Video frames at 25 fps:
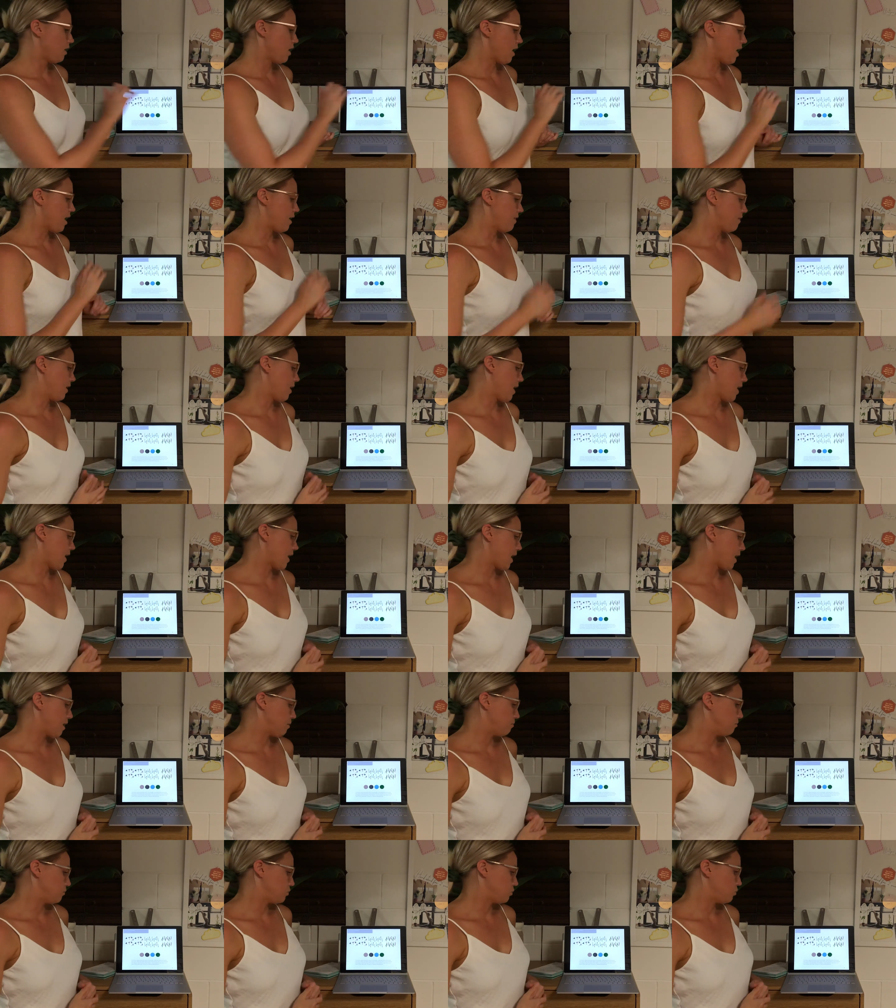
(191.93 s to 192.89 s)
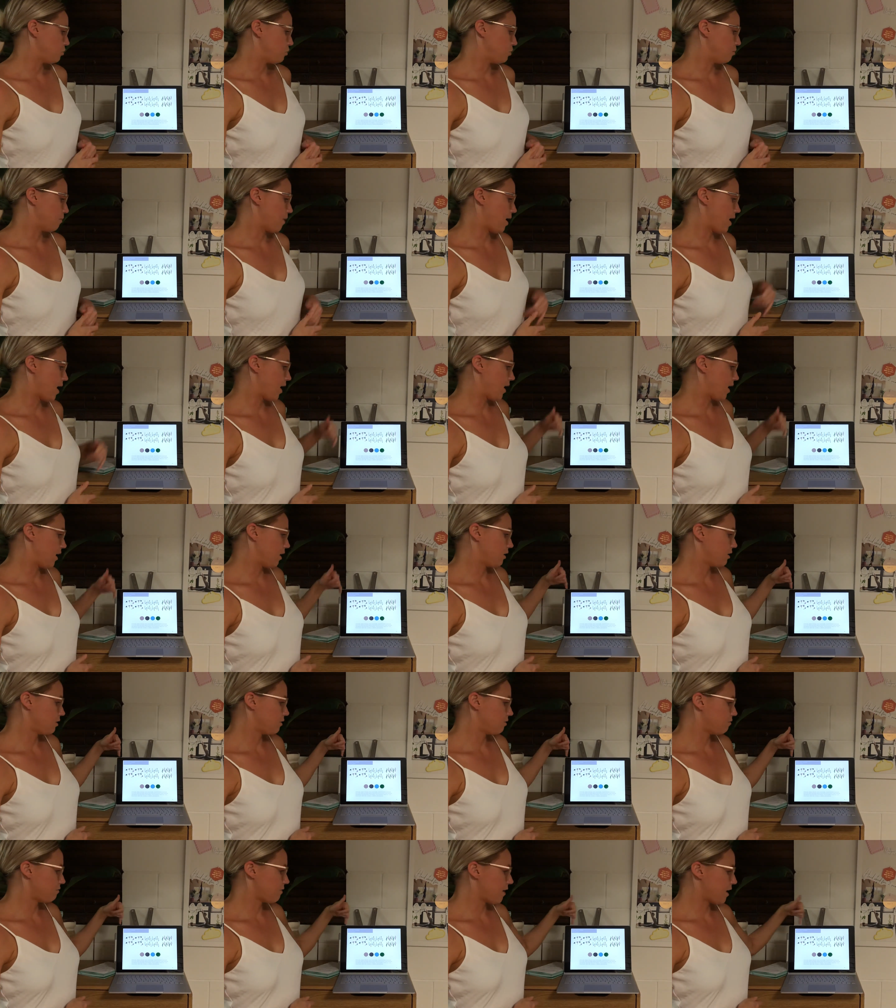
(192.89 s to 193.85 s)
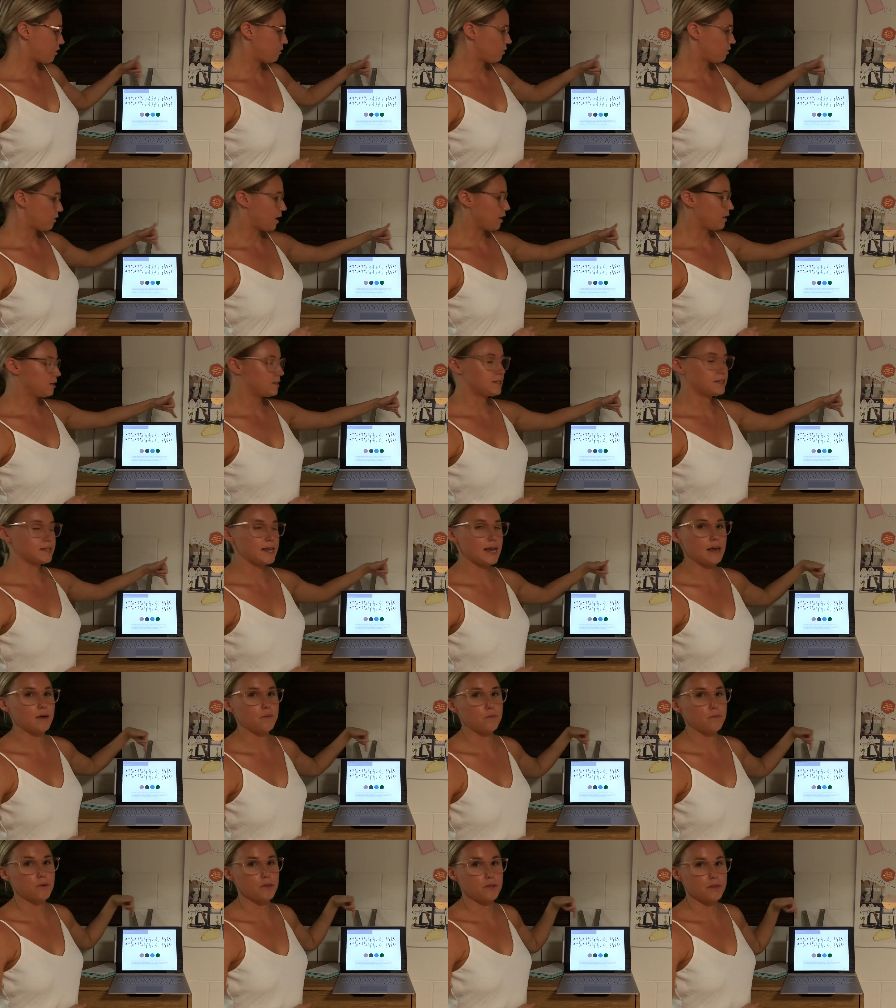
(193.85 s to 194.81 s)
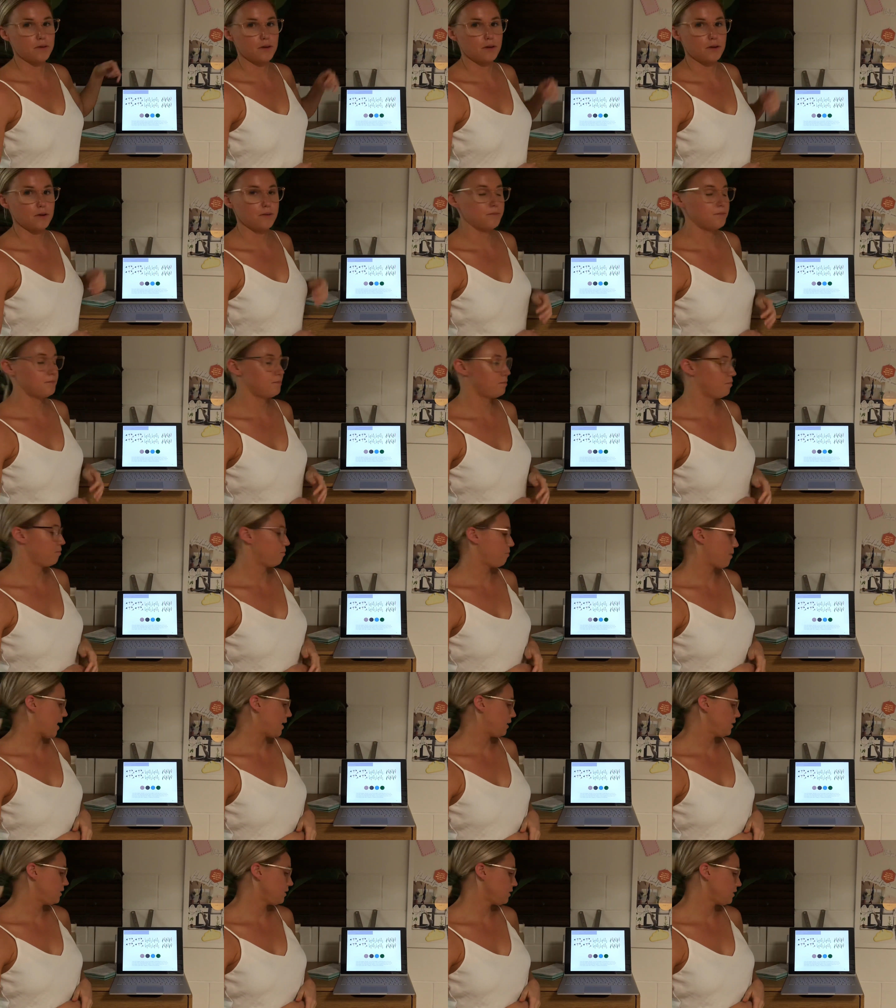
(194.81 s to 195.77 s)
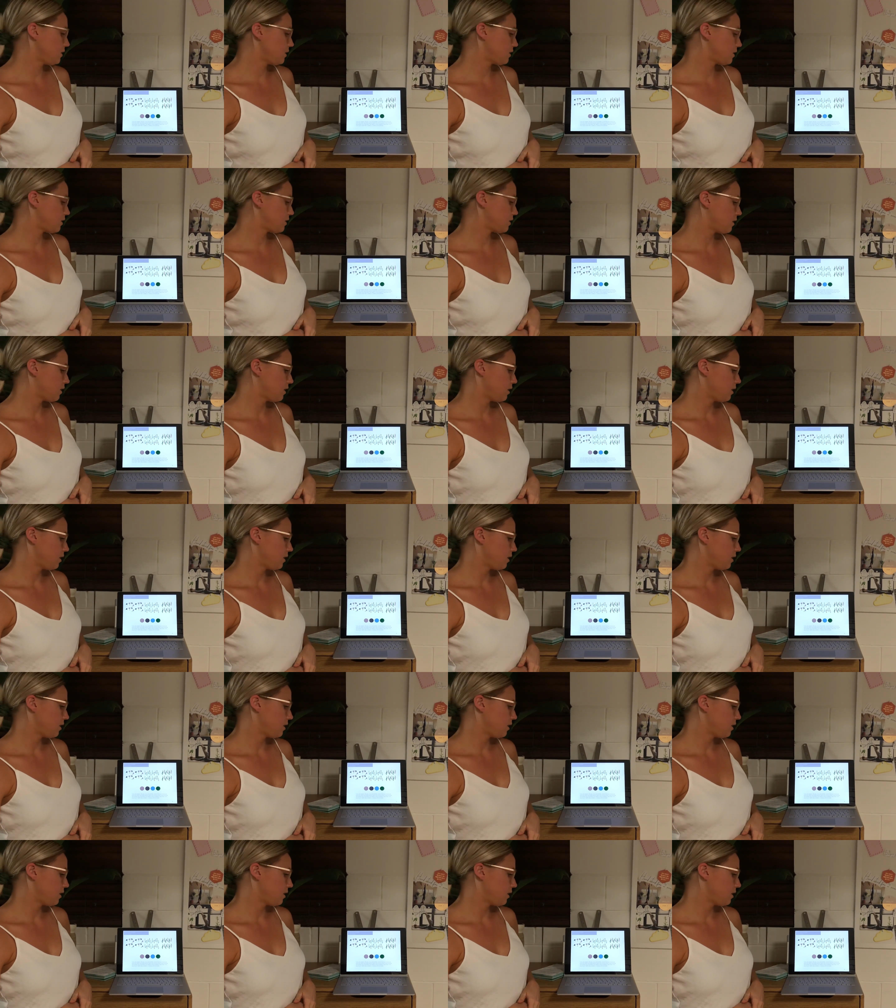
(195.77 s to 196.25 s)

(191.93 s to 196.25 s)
And then I came to my final colour scheme with the patterns.